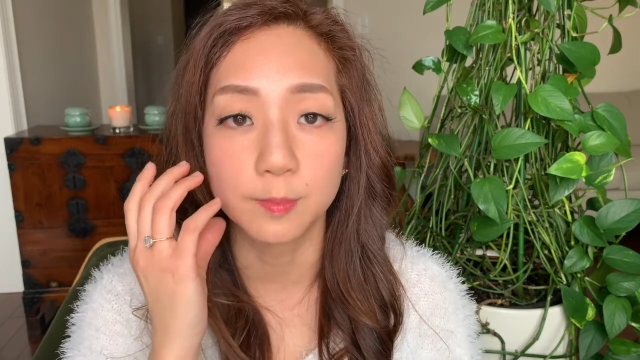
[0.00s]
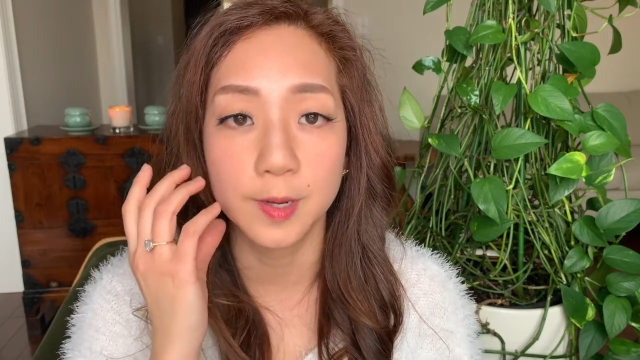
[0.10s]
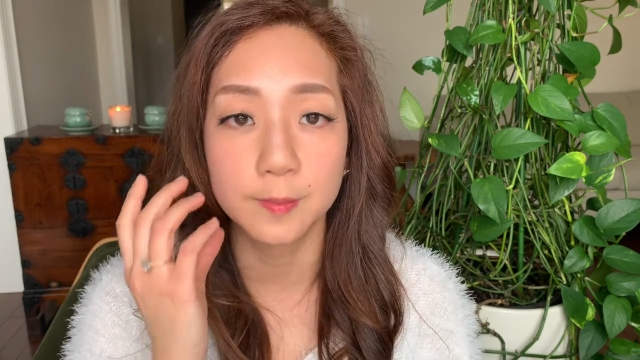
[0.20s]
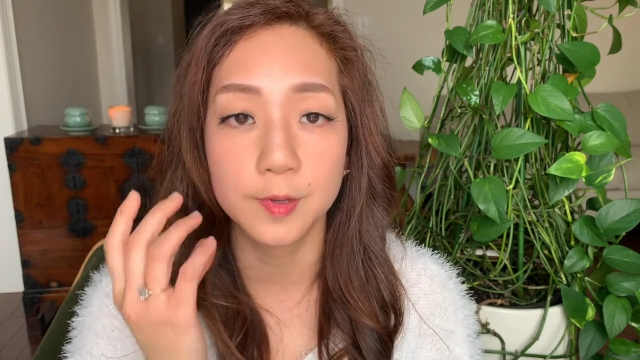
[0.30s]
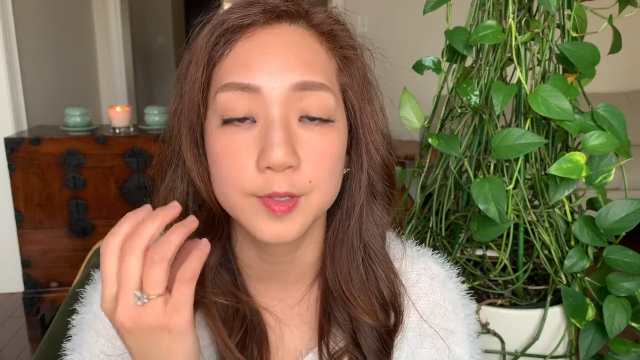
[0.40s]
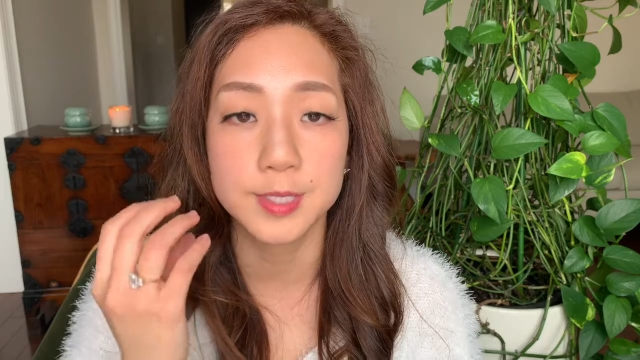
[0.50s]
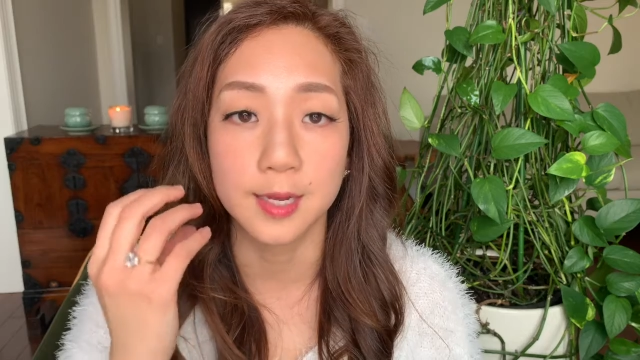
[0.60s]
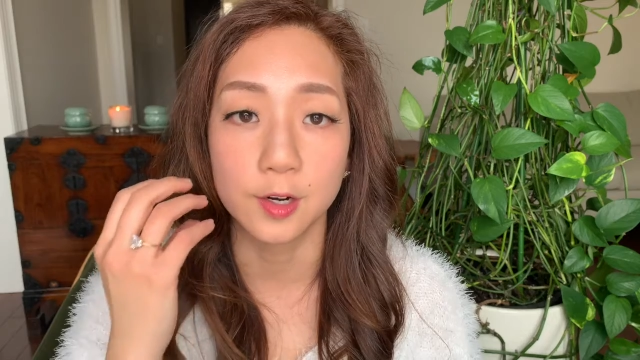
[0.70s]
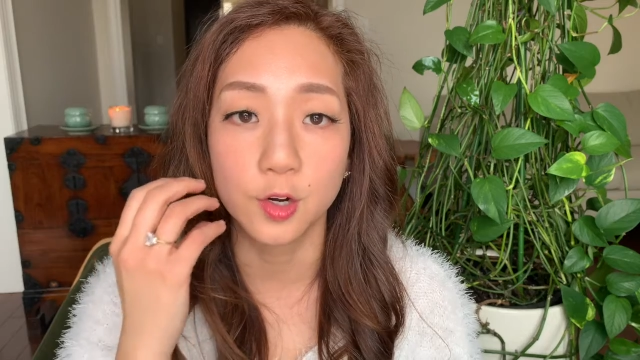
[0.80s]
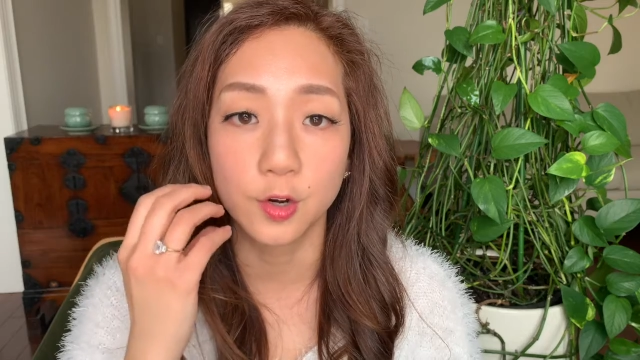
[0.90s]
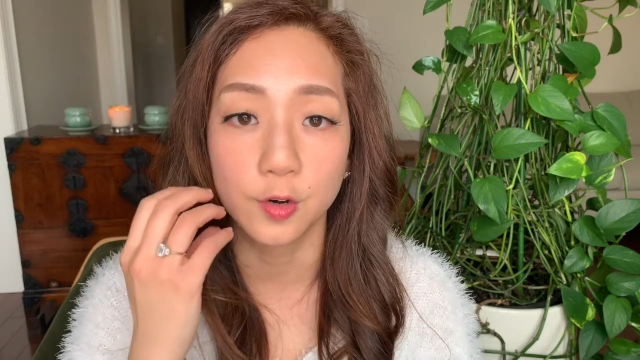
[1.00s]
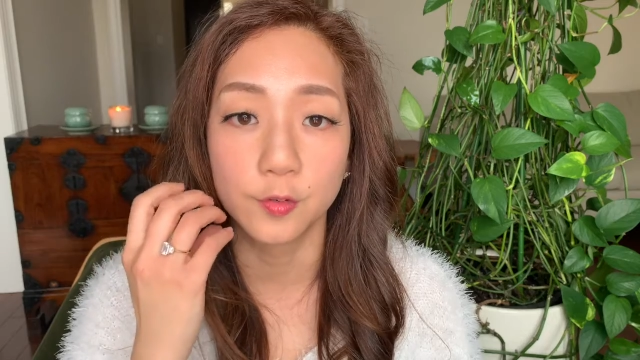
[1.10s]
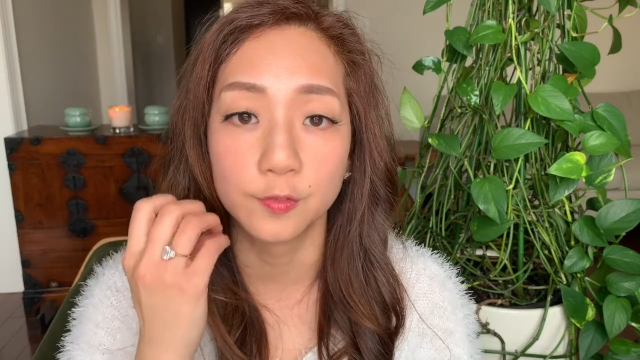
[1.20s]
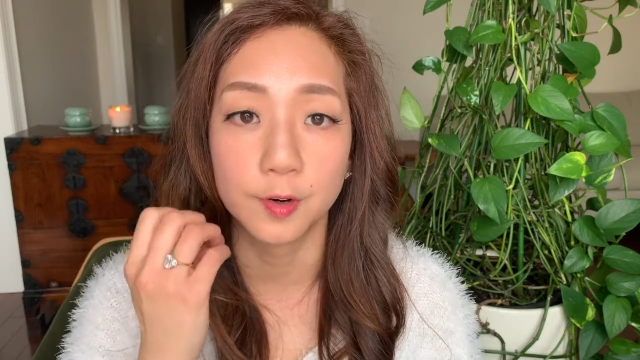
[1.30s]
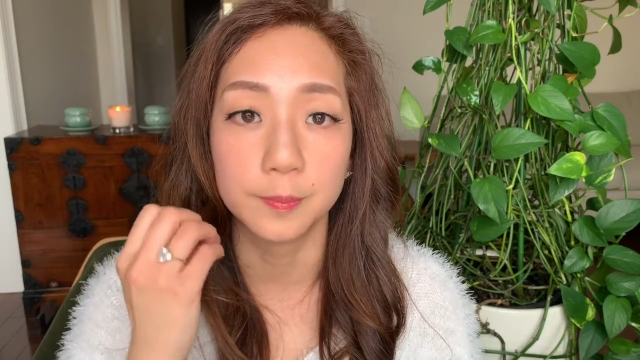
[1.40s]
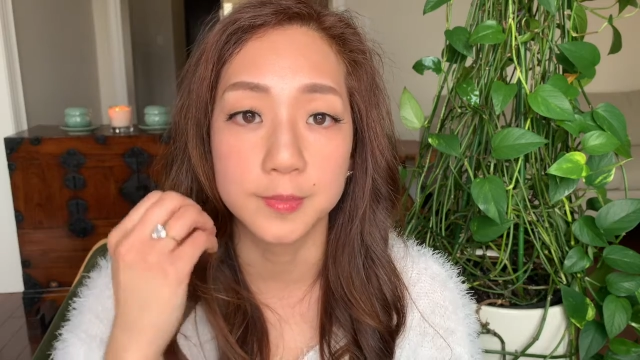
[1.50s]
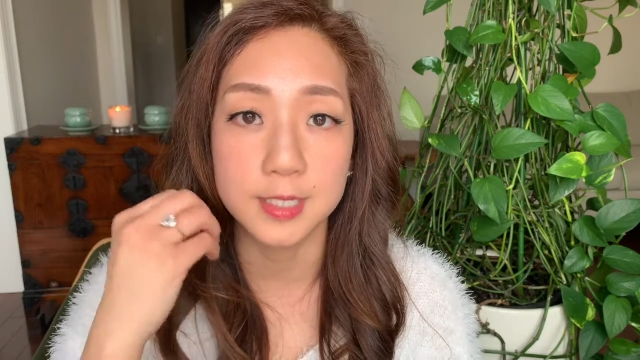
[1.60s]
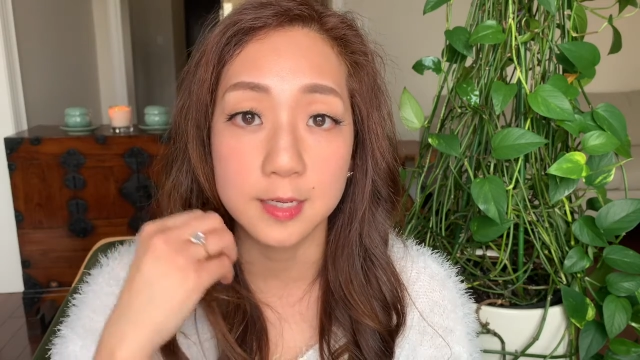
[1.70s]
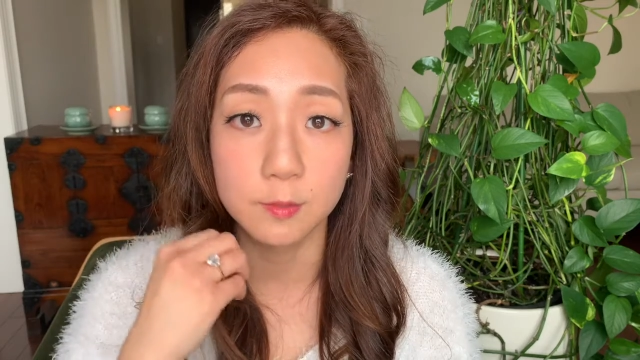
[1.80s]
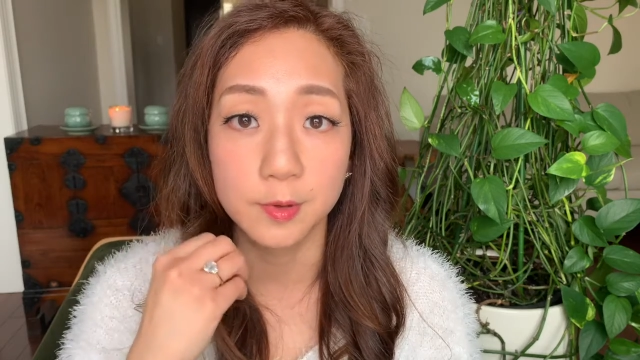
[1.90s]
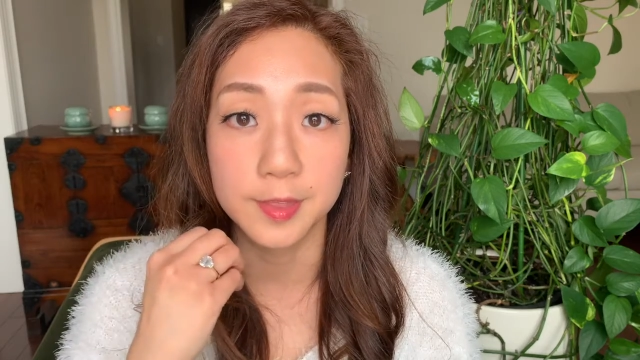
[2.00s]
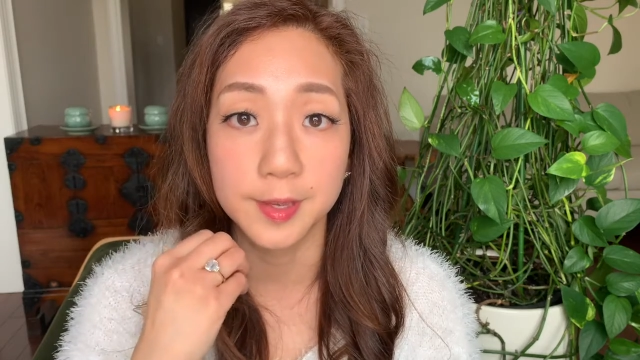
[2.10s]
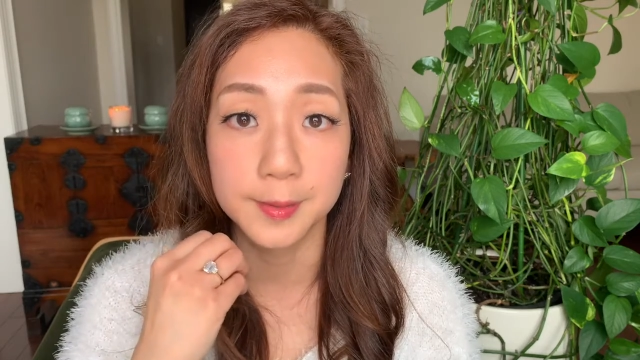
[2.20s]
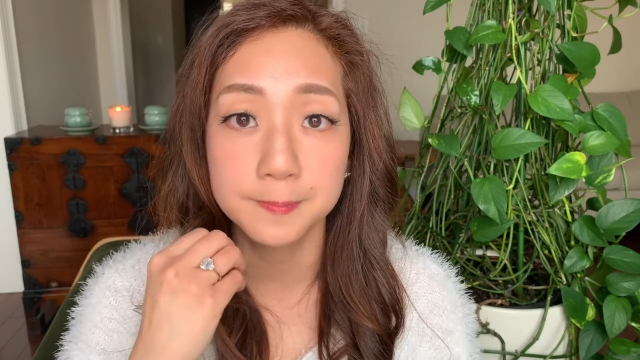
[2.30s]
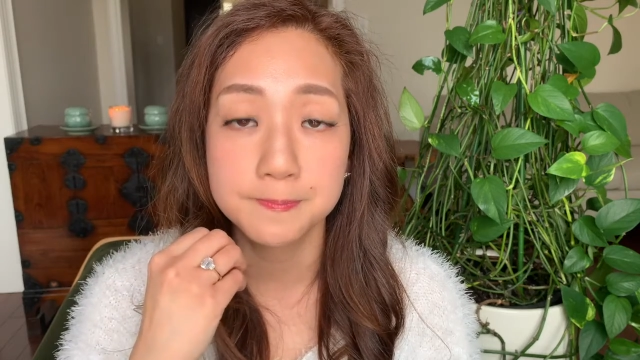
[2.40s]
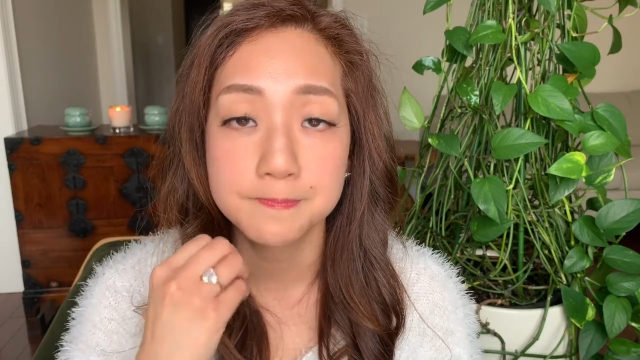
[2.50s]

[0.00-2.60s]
pimples that occur from deep within,